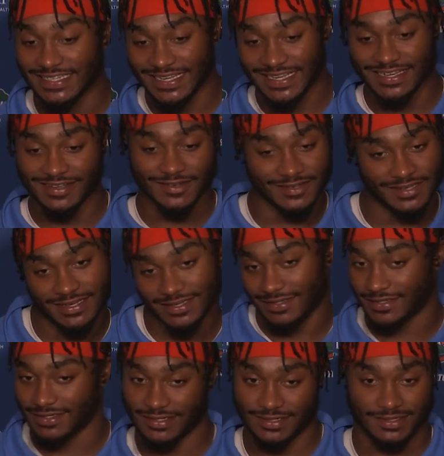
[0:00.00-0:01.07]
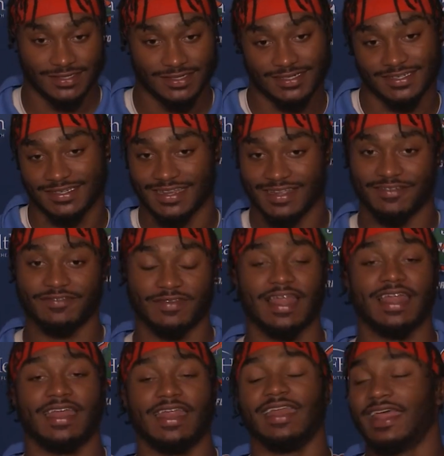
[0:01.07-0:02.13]
He going. He,
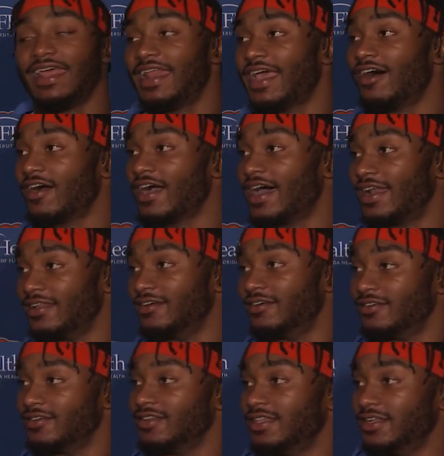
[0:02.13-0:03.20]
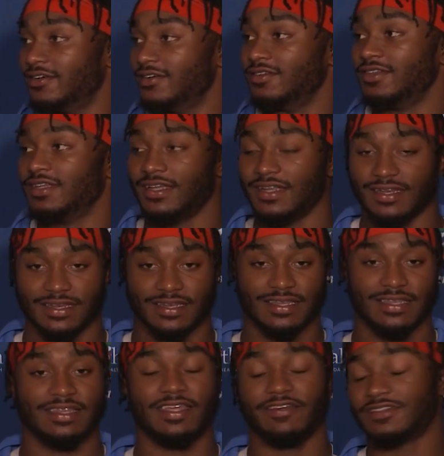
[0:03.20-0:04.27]
like they, they, they all got a little little
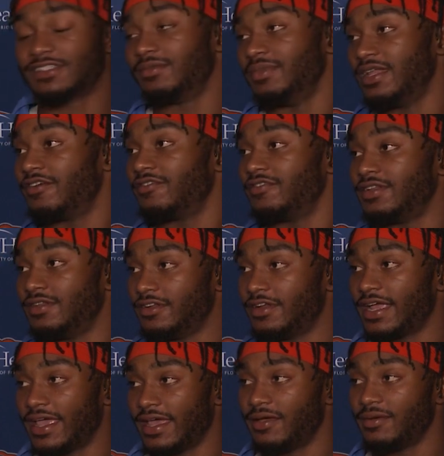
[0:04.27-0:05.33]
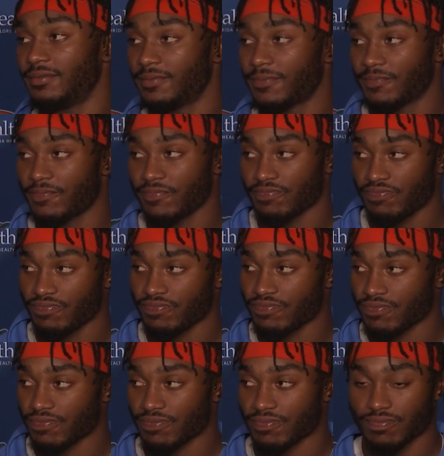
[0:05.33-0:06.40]
something different to their game. All
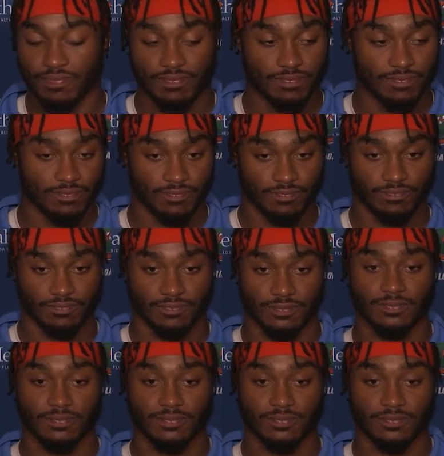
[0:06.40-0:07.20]
right, appreciate your rest.